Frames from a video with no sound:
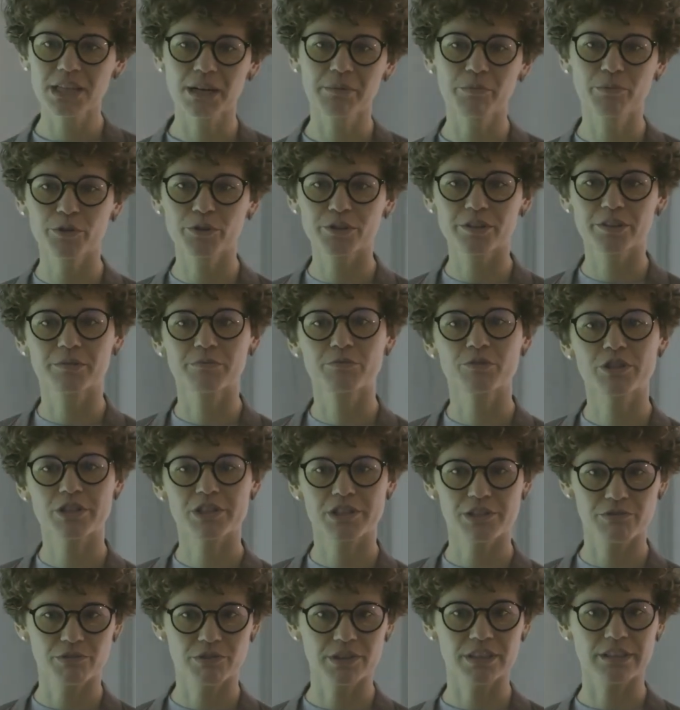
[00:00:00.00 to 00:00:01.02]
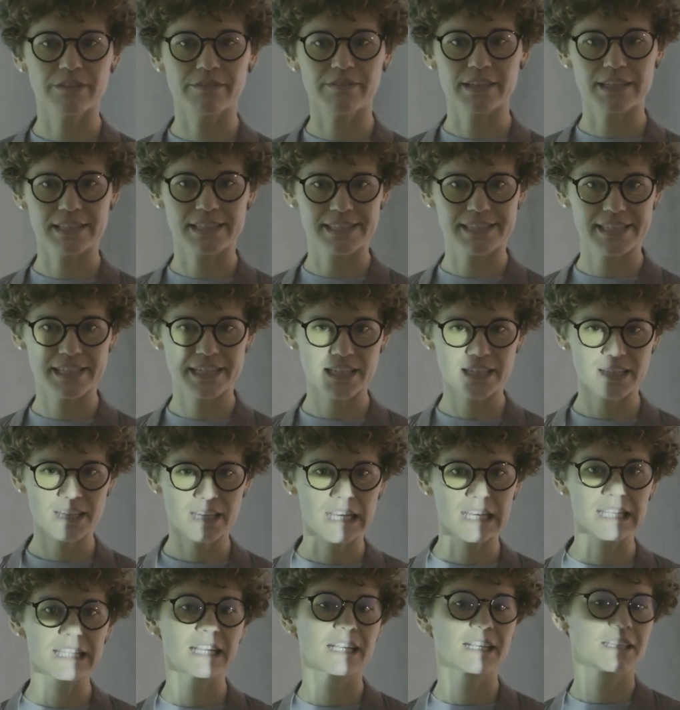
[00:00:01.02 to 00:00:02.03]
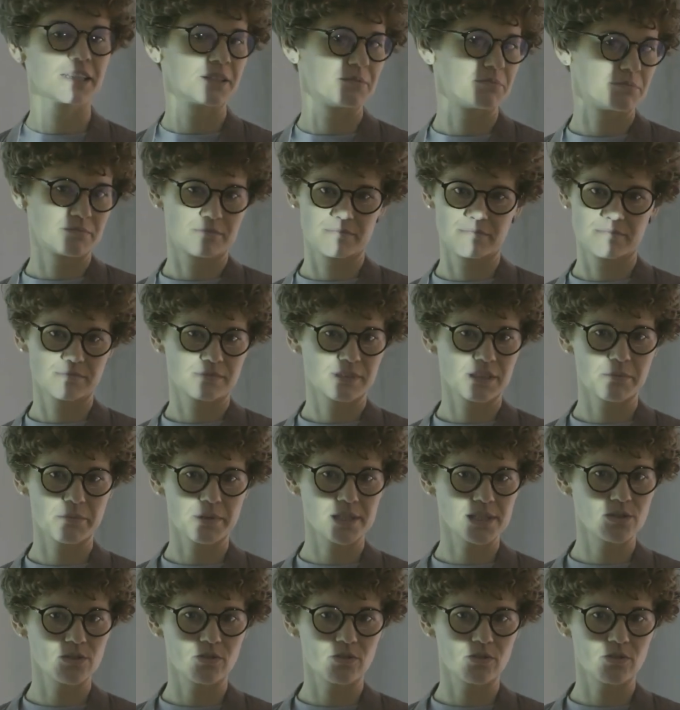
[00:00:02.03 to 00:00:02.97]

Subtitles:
so I was able to learn a lot about it. And then when I did my